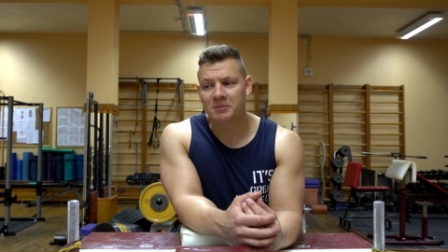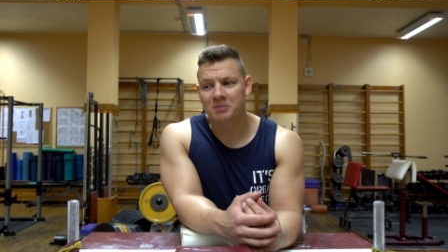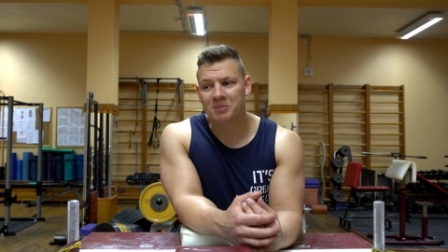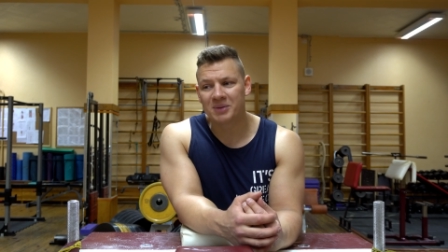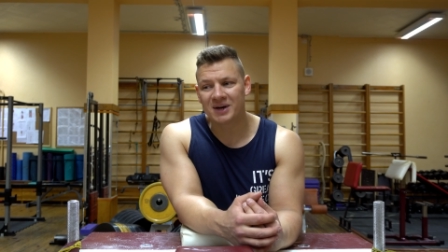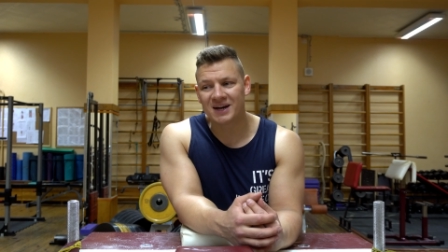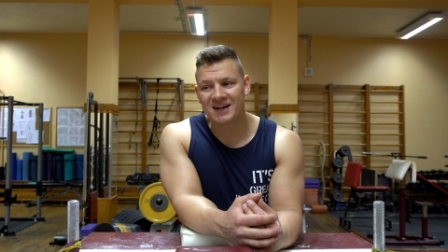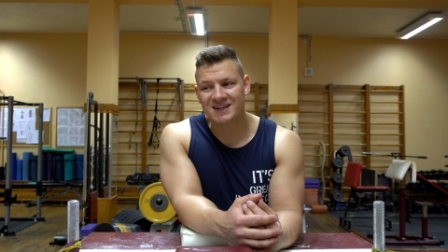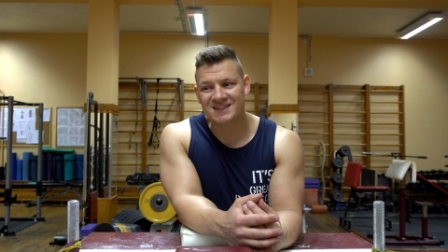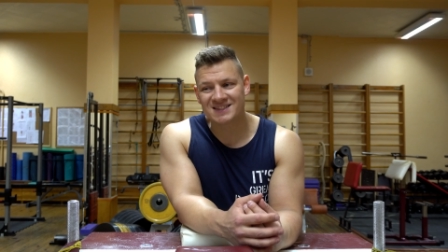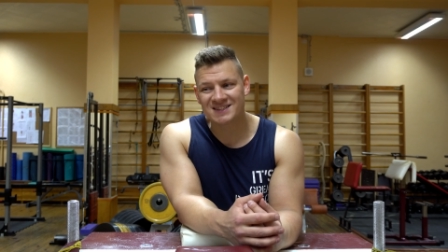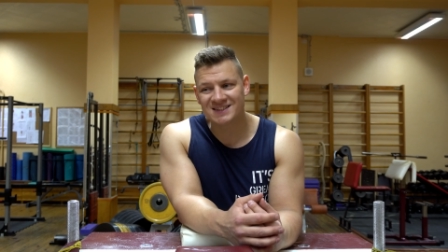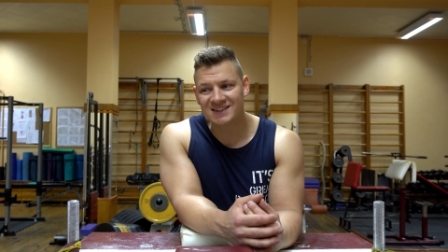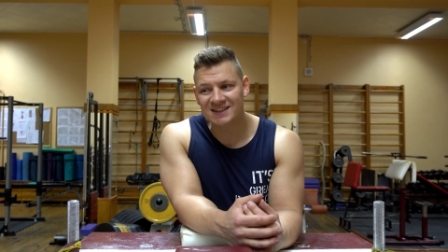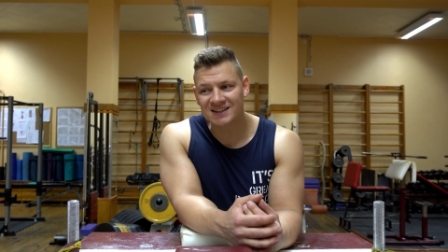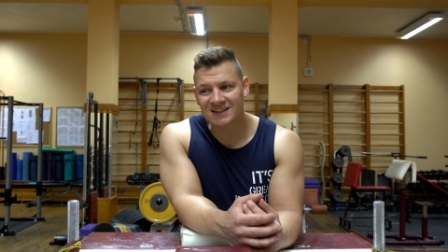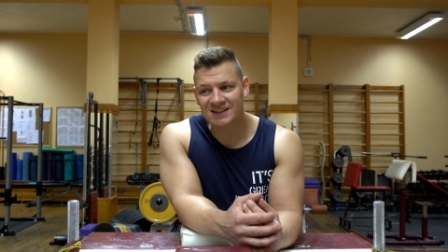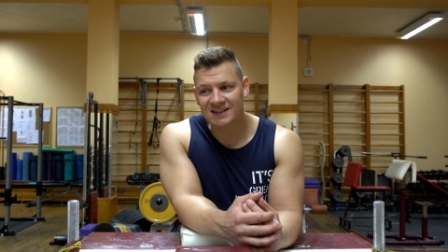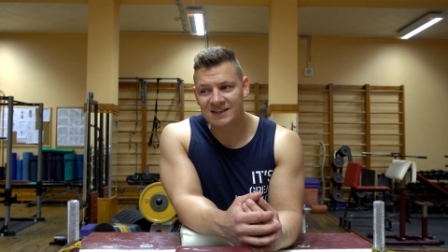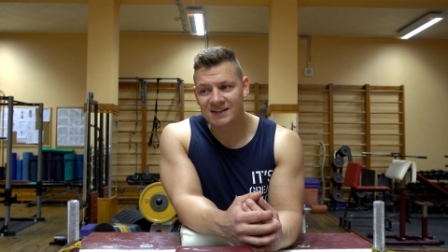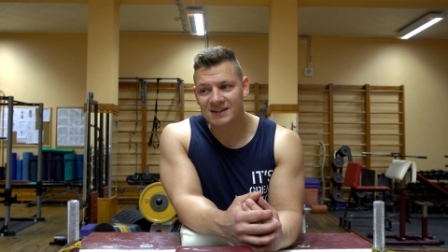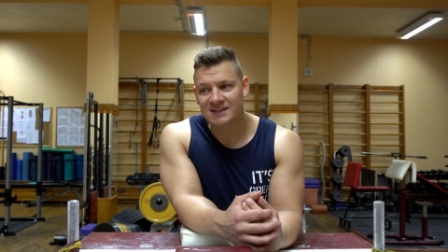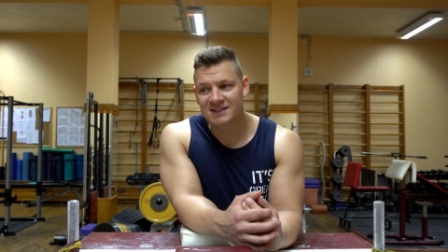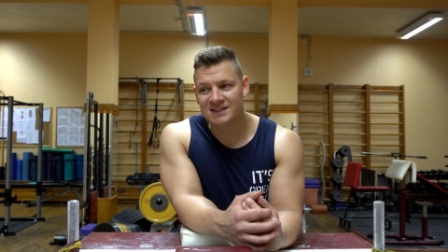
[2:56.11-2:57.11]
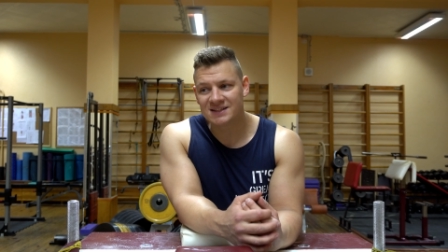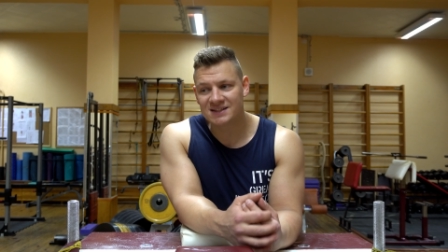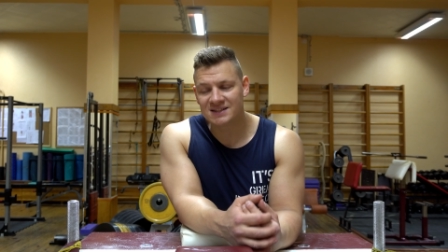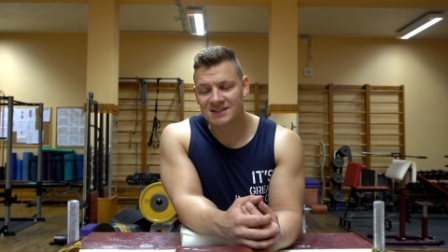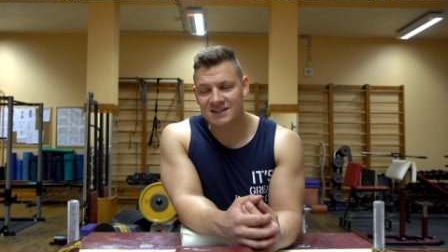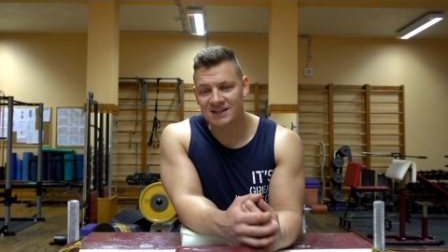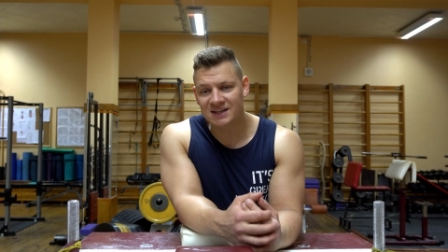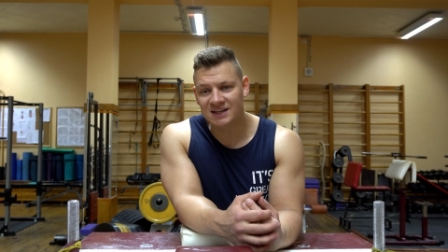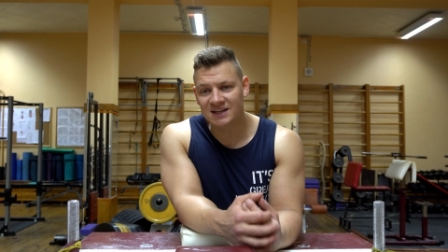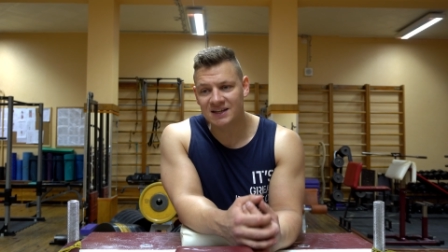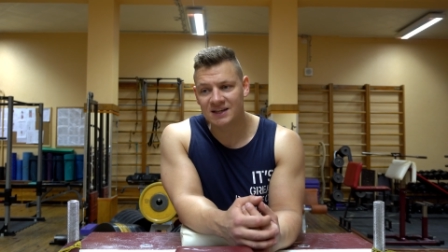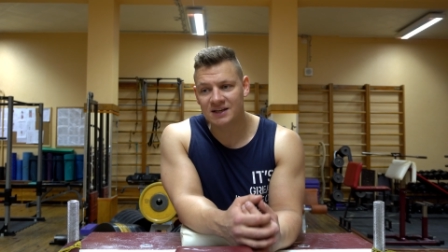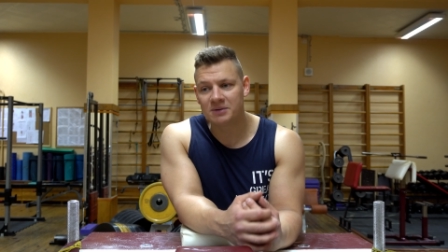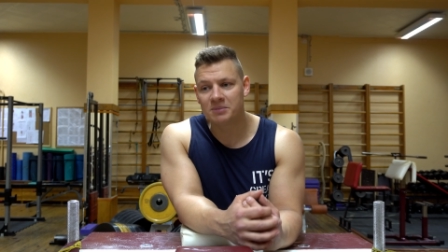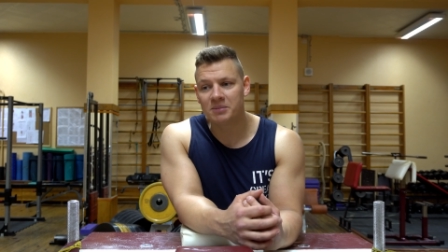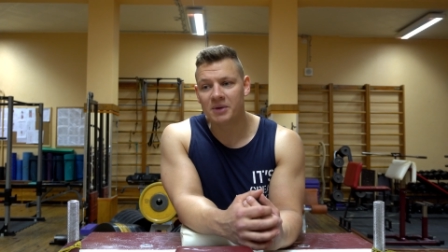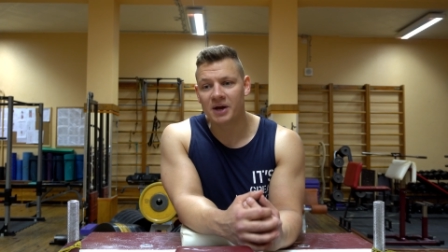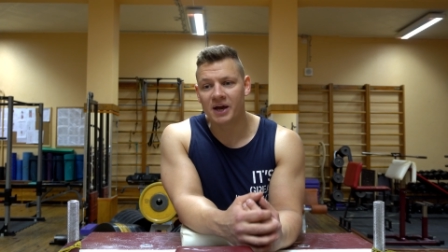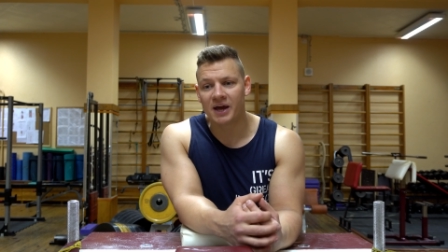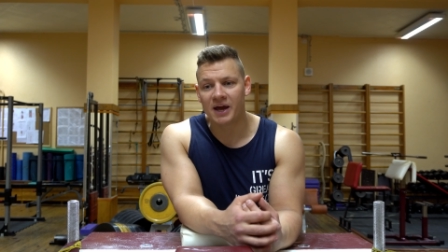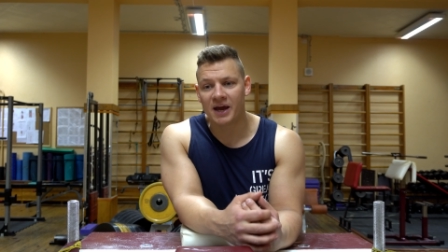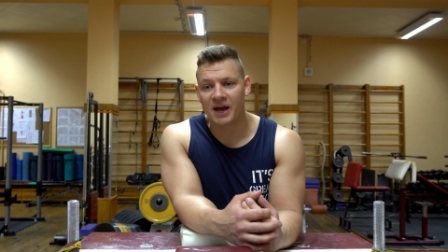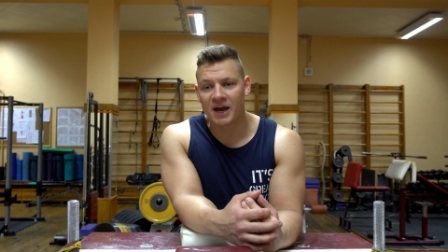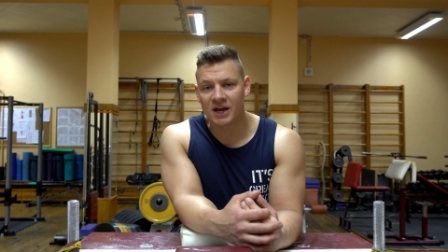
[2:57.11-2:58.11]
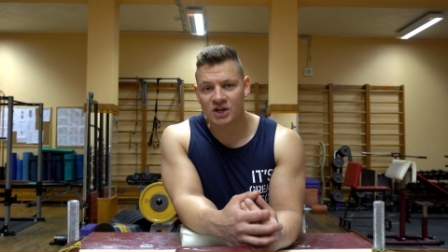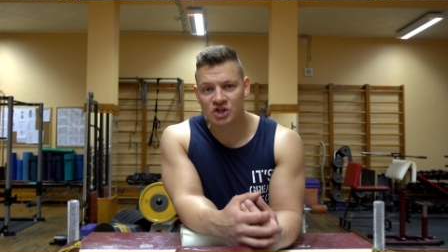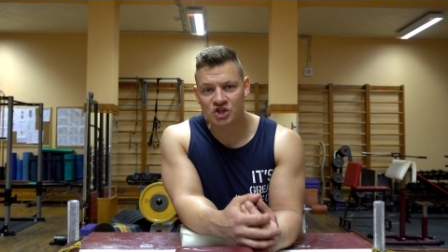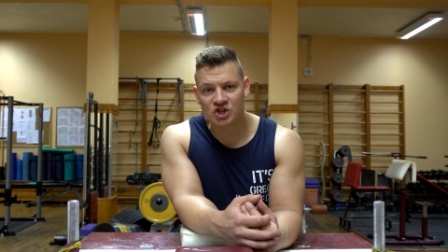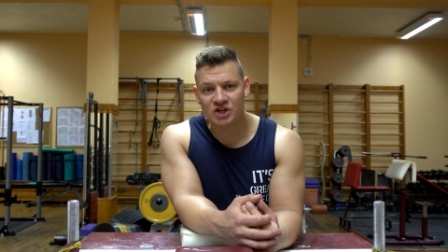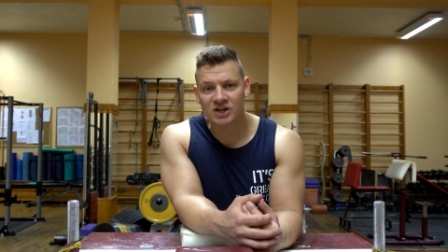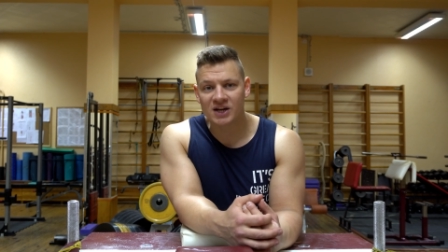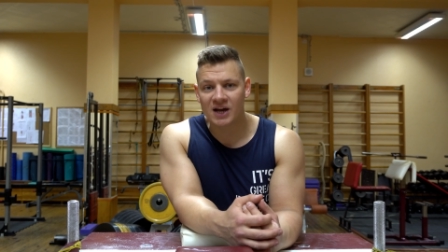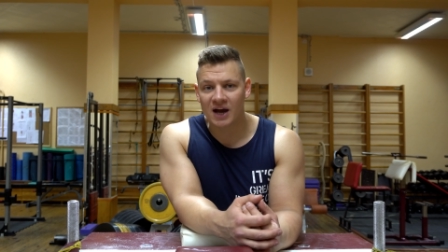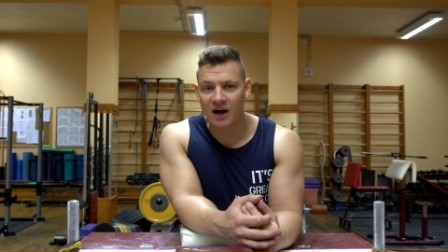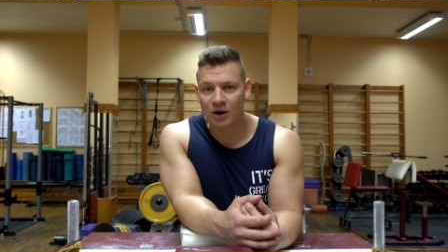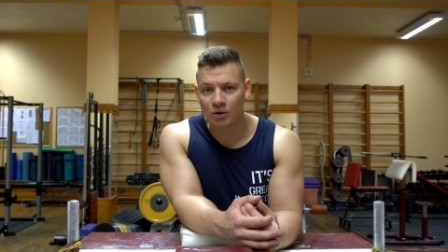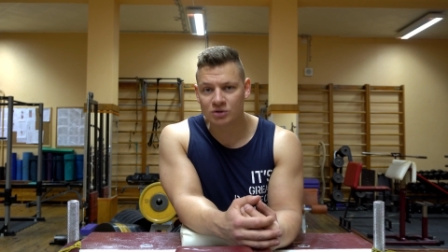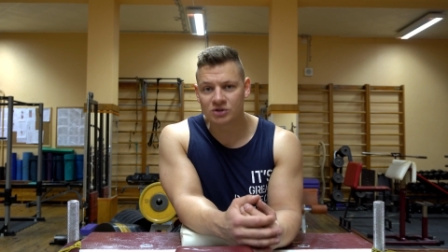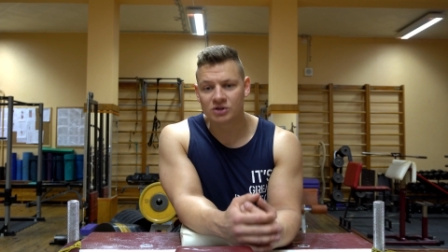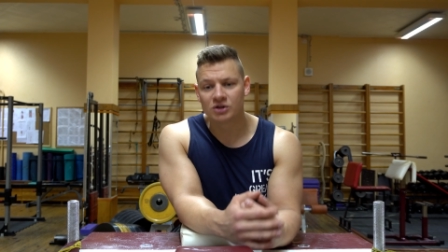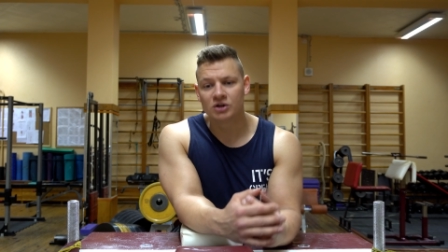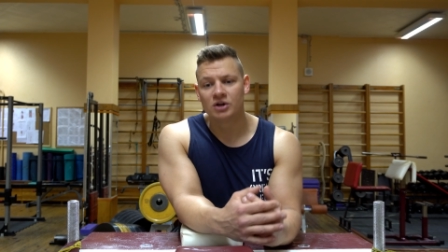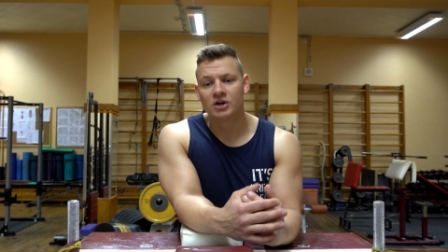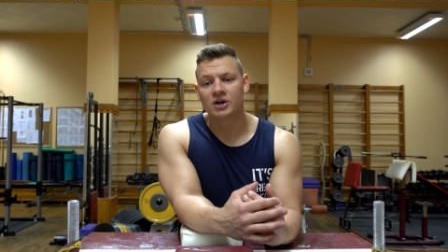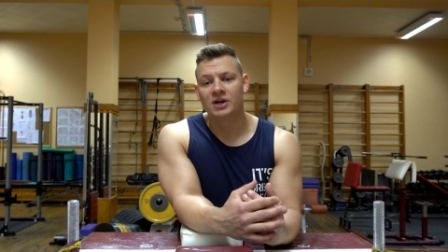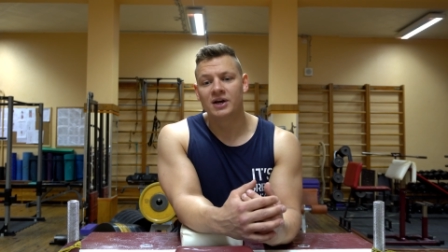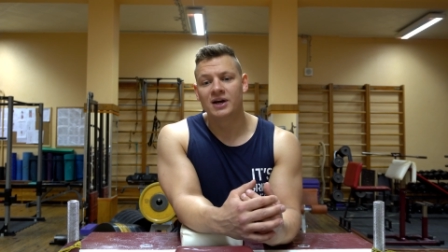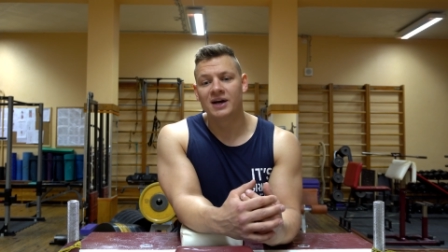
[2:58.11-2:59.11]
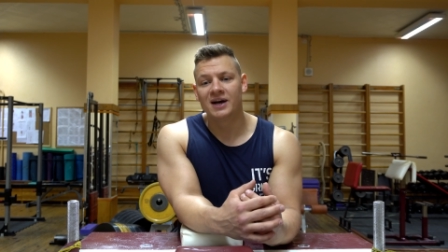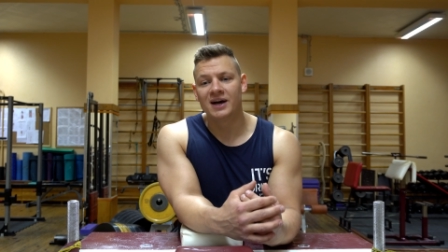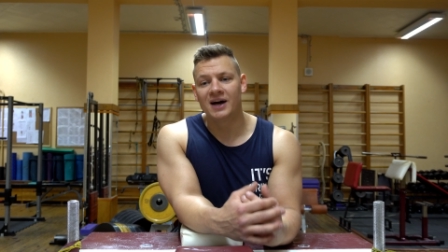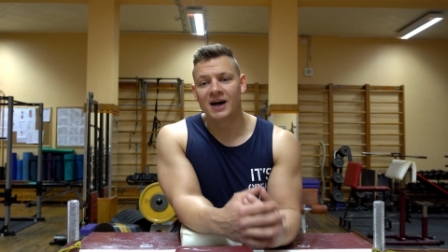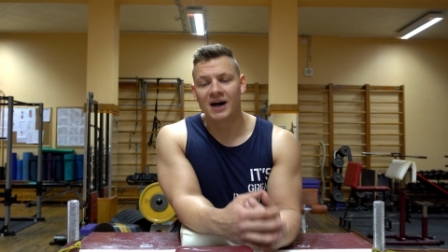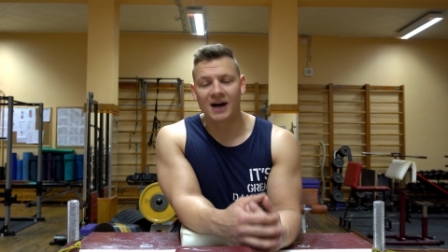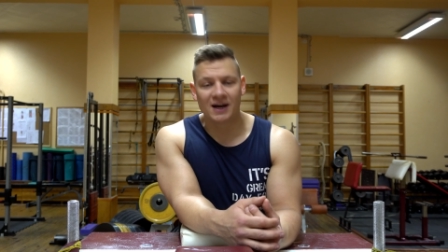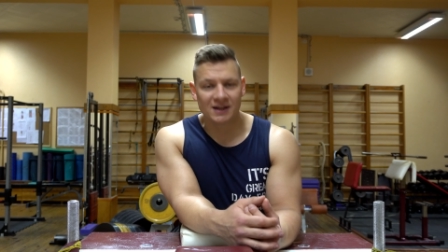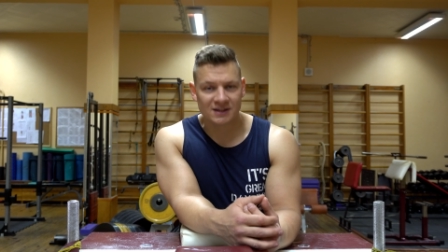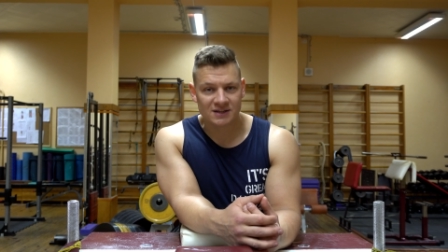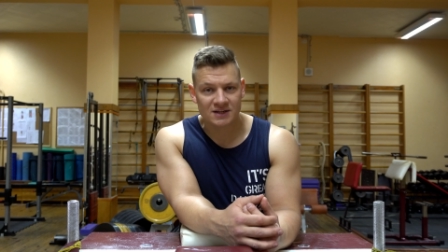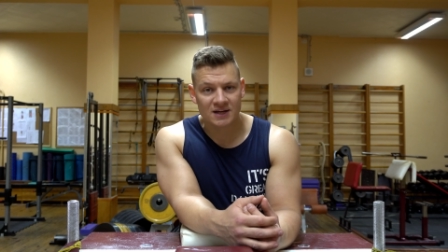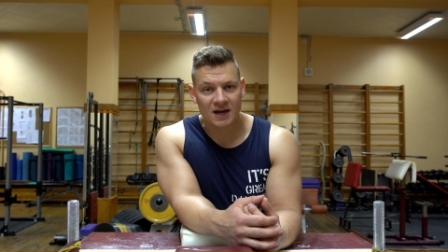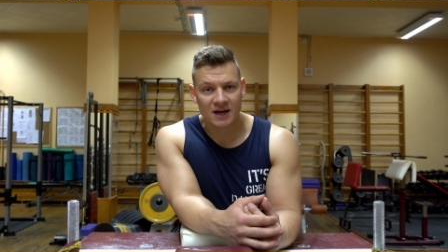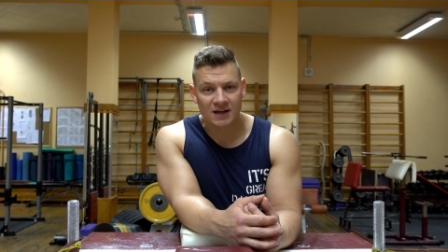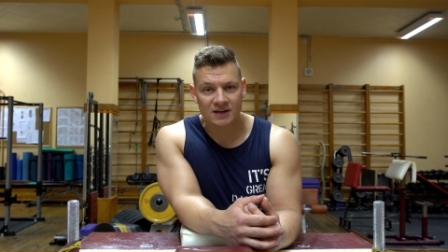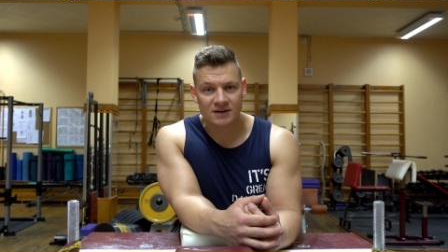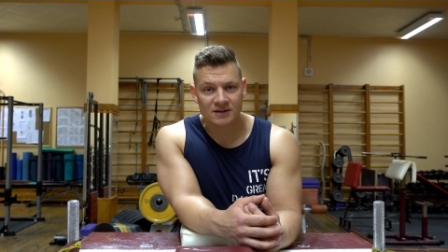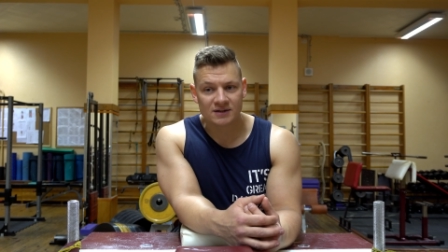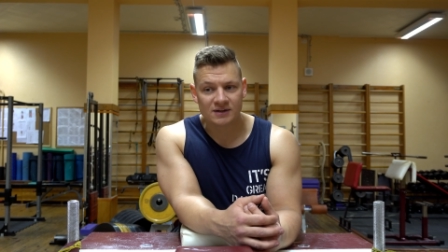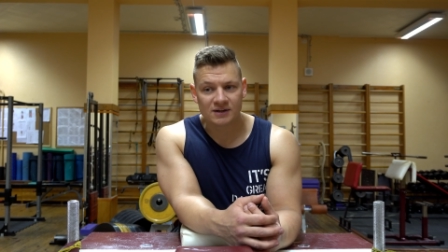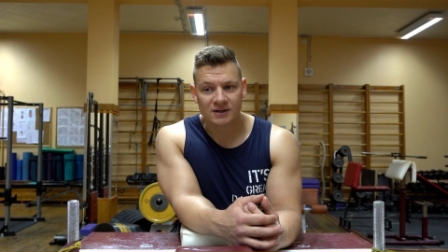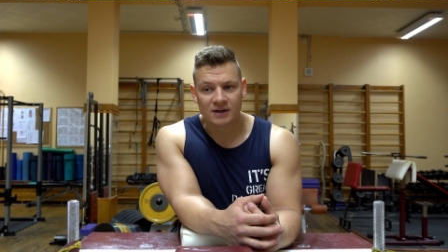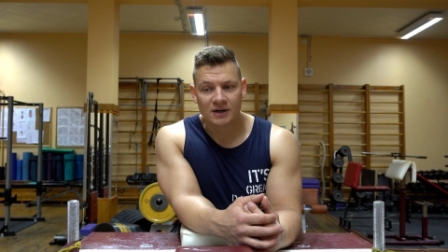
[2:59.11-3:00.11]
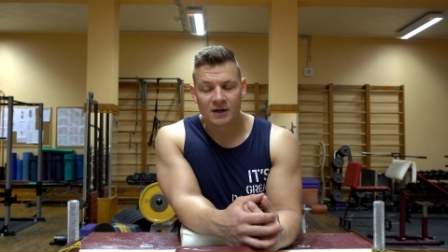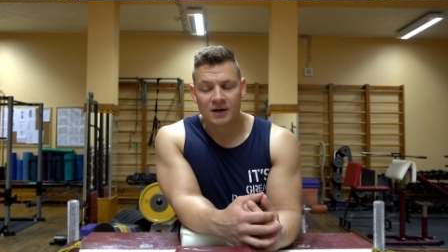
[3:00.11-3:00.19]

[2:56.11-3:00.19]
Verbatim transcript: but I still see him edging out at the end.